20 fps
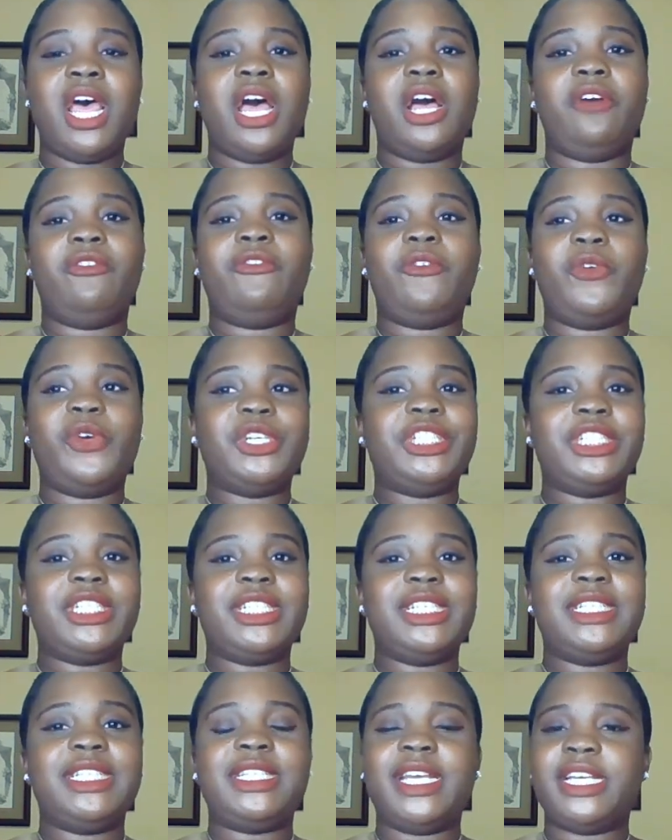
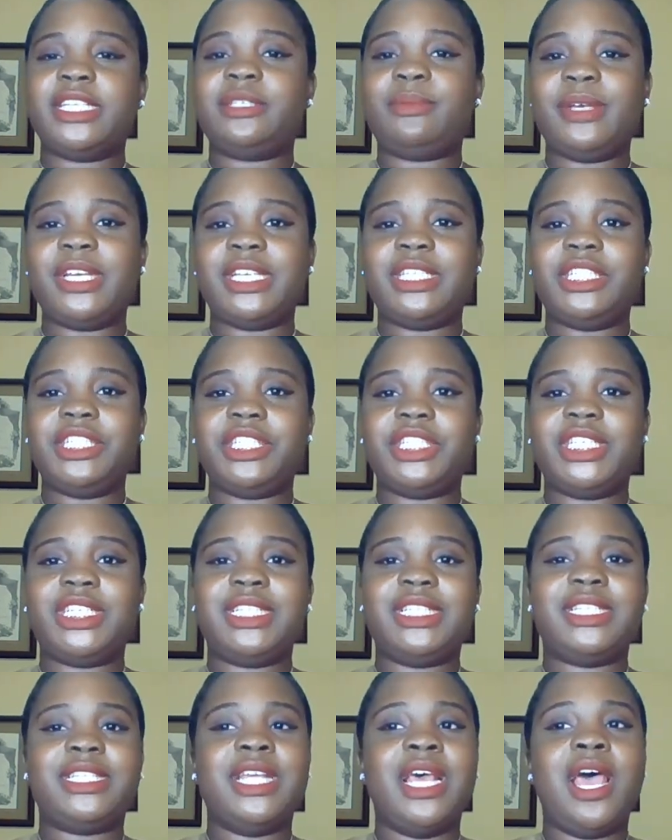Unfortunately, text
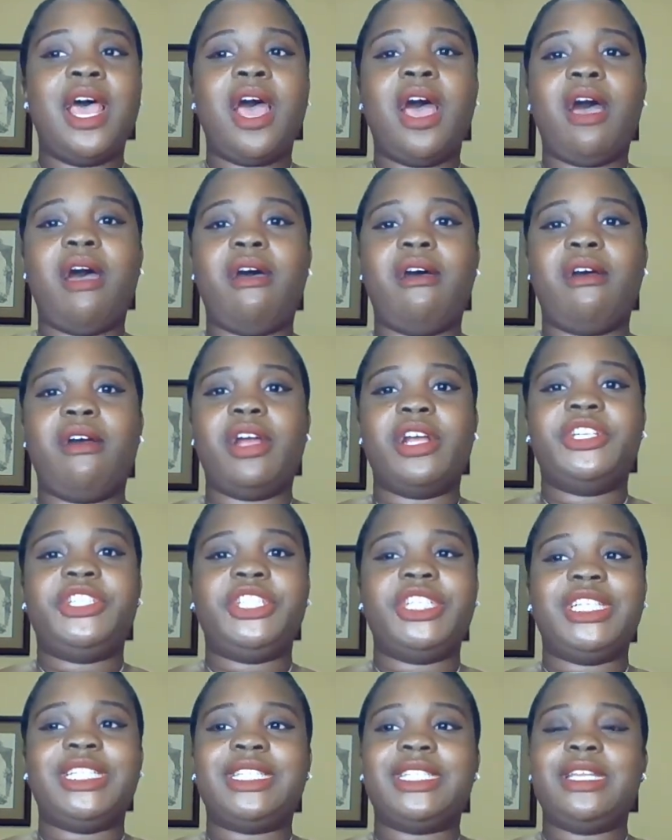messages are
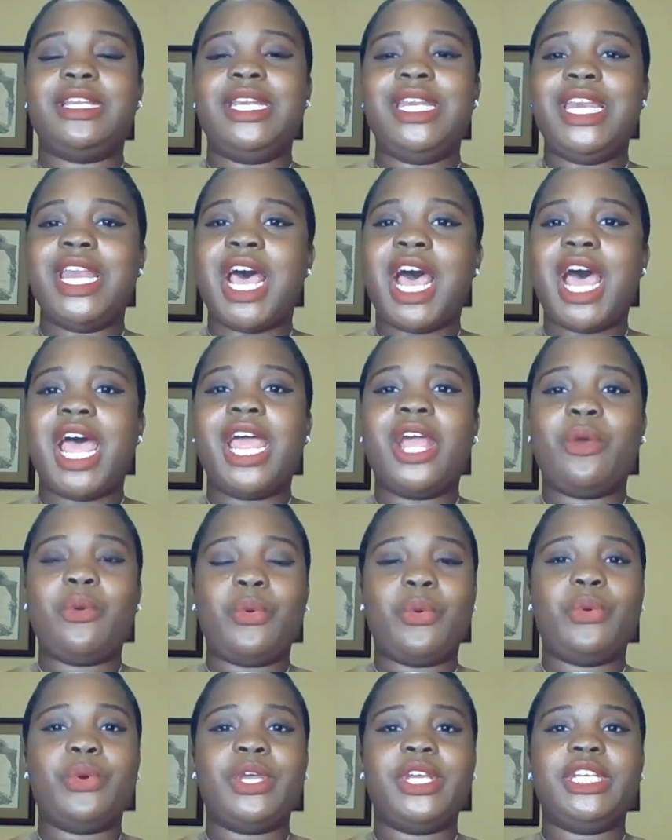just not
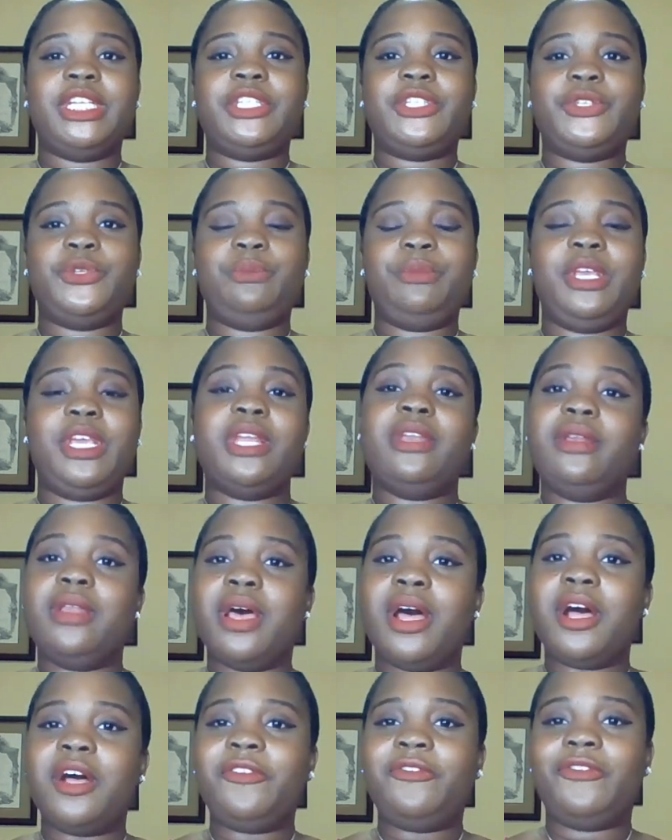going to be
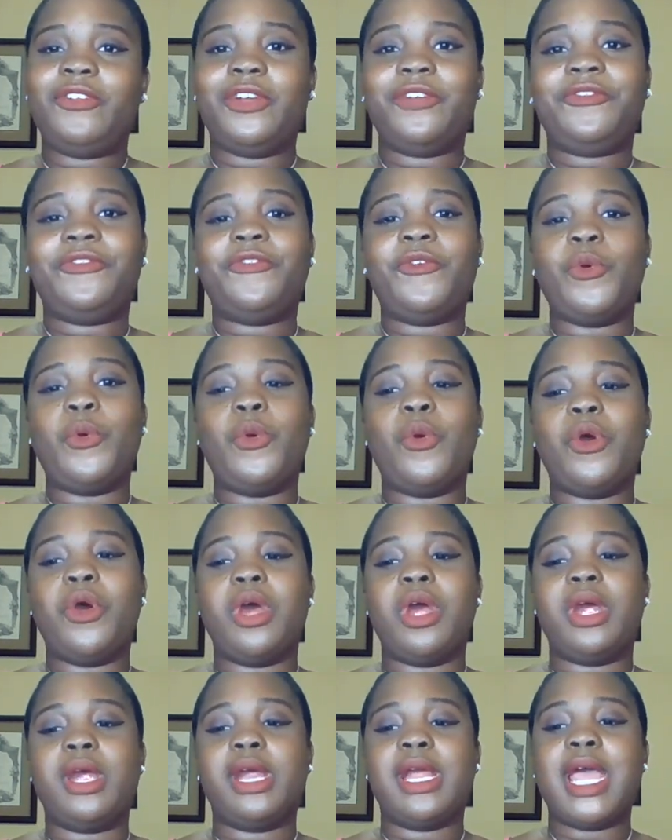enough
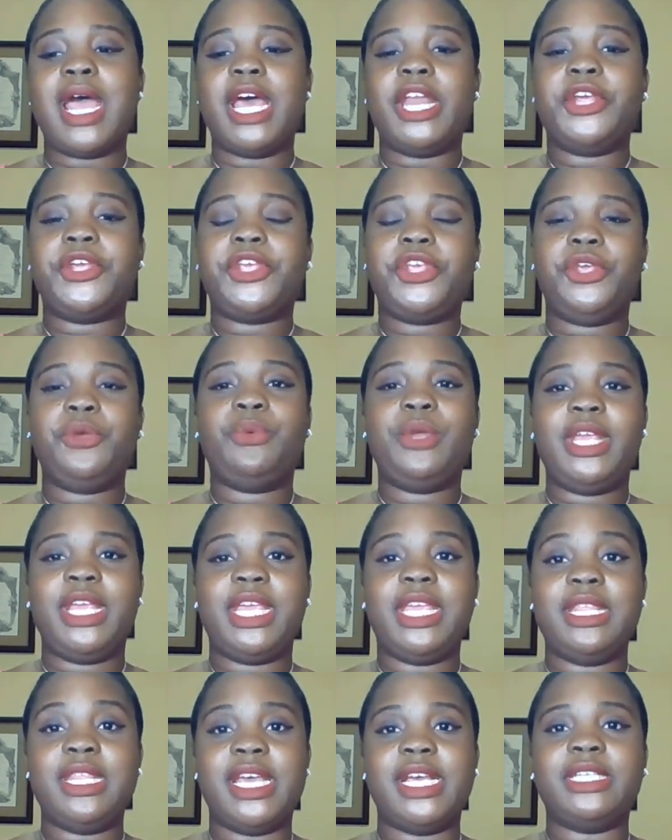for kind of cueing
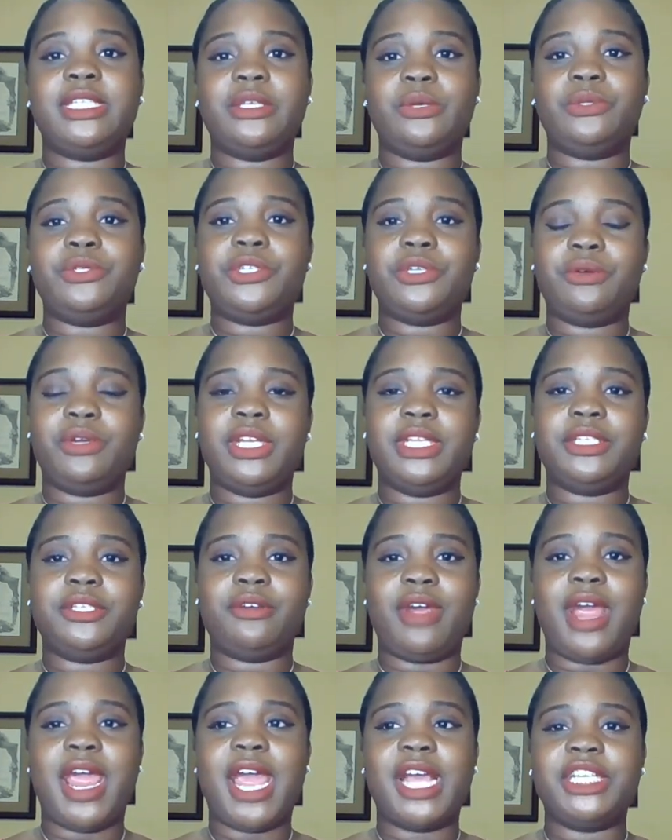in that social
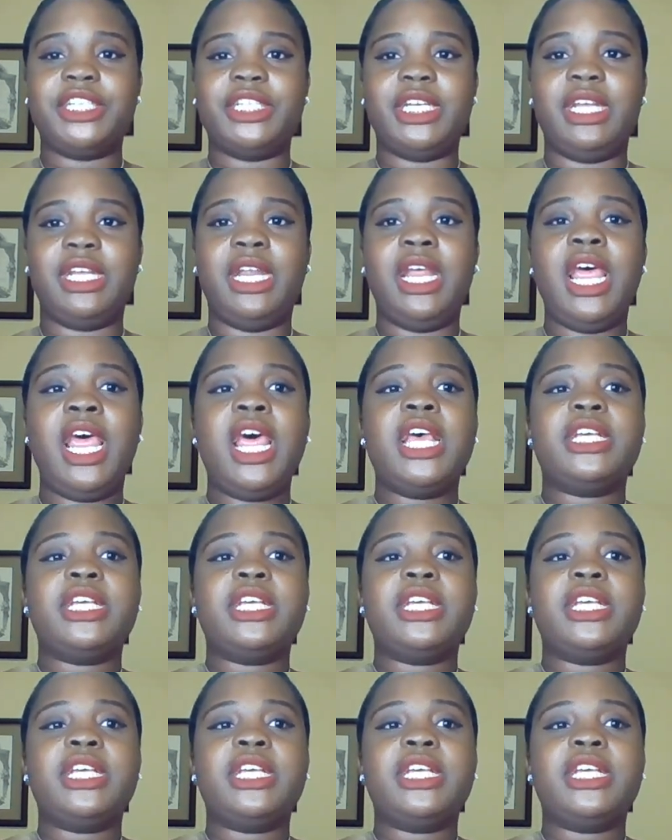interaction.